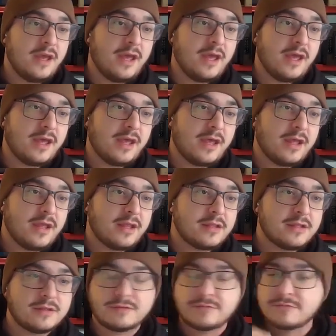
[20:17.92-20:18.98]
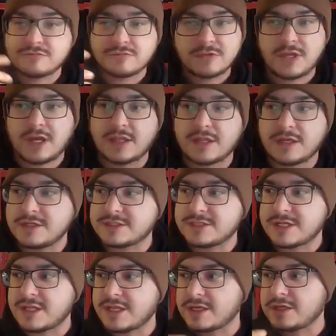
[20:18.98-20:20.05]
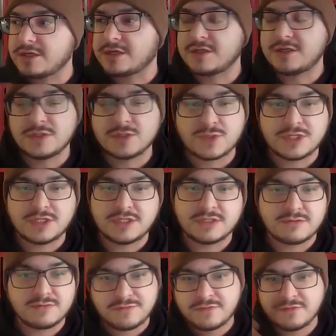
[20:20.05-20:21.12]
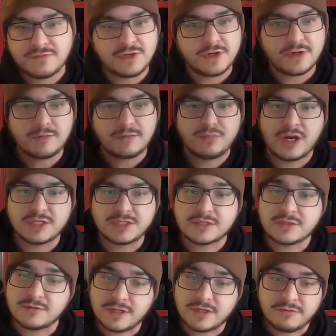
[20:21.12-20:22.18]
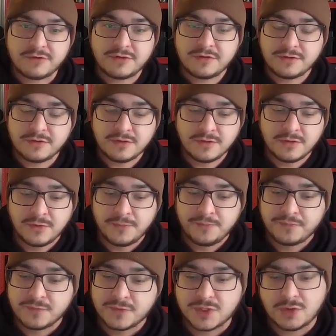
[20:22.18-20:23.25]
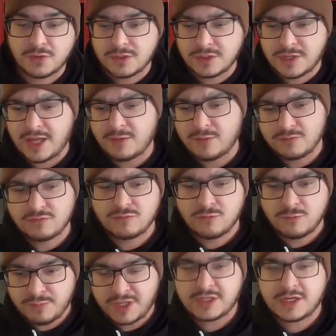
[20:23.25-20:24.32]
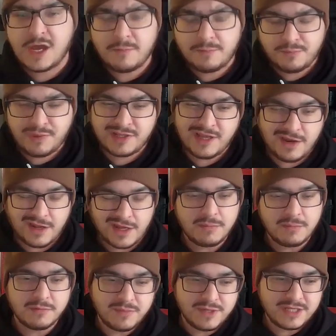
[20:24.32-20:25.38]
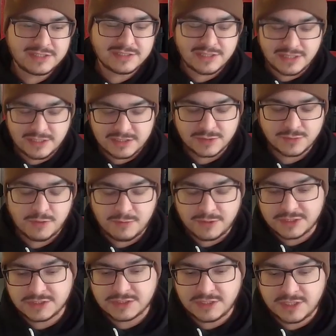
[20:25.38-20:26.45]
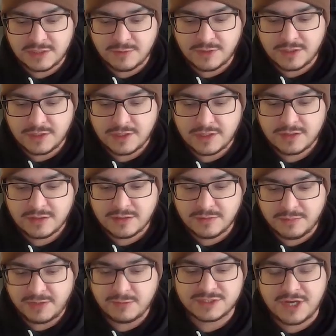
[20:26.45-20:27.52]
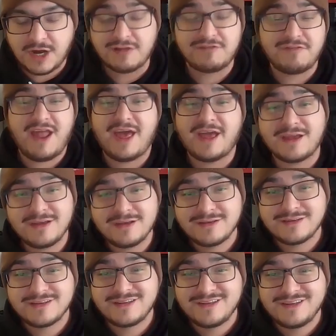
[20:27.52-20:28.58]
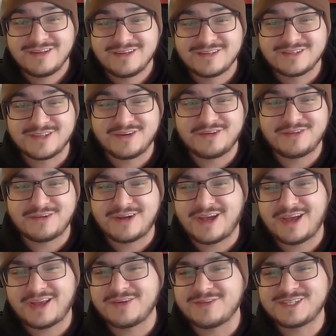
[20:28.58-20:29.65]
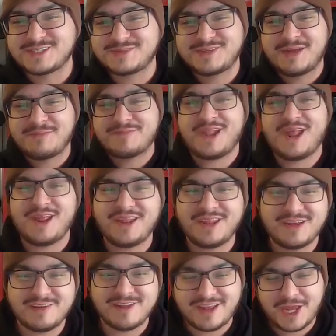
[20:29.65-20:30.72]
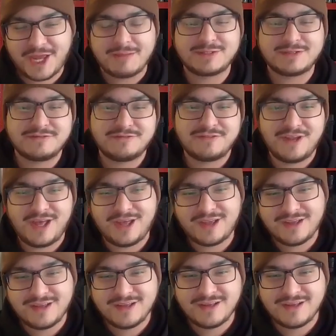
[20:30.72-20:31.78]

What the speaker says: And I think he said like you can use one of these for your project or whatever. So we picked out a couple beats, and this one we just did. The beat was called Flag. So we just kept that idea, like, capture the flag.